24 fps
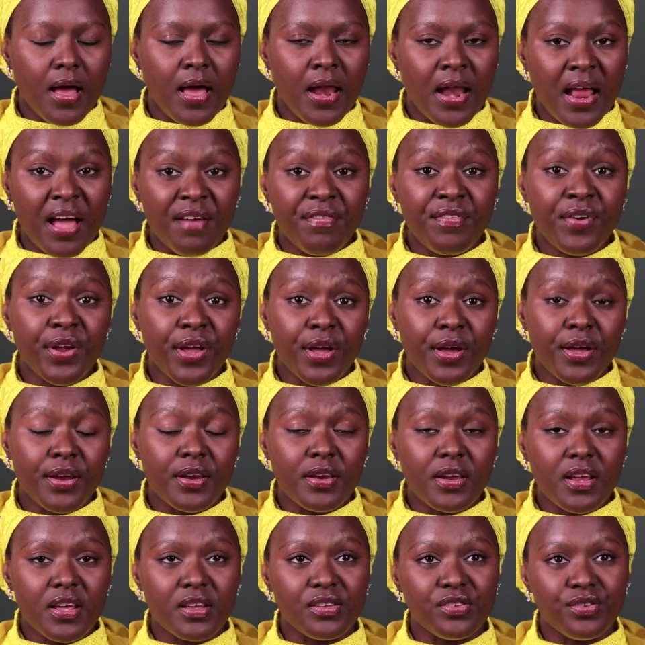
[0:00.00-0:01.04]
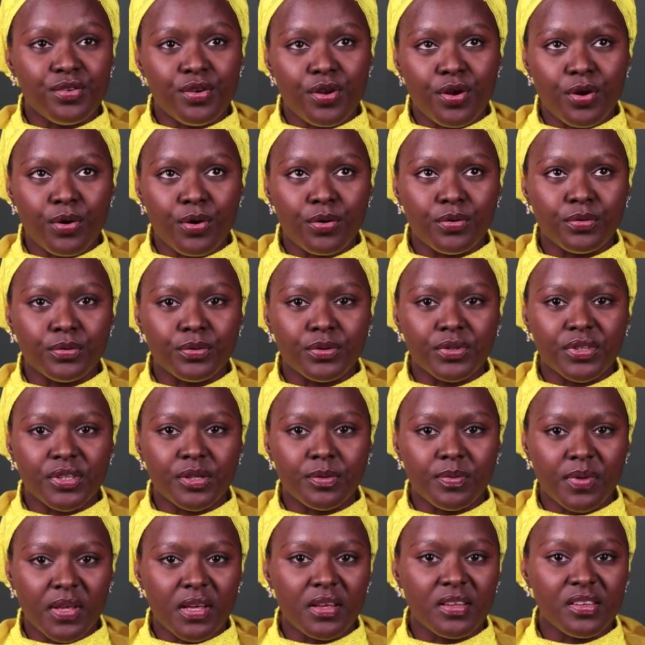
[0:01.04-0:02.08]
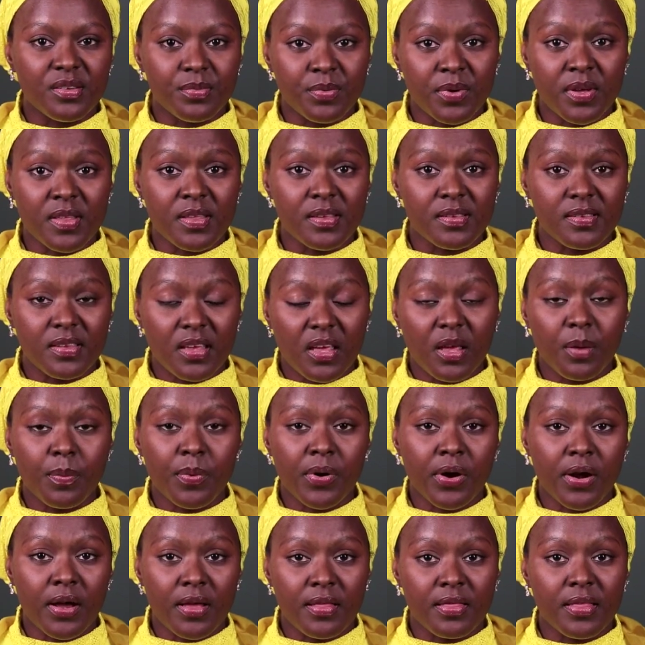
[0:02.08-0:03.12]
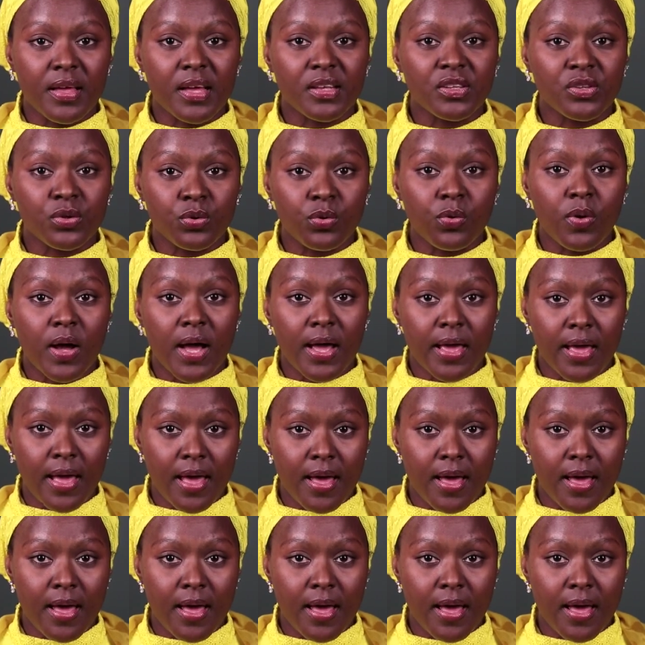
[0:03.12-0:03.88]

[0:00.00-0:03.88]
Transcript: An African is known to be his brother's keeper, and that's who I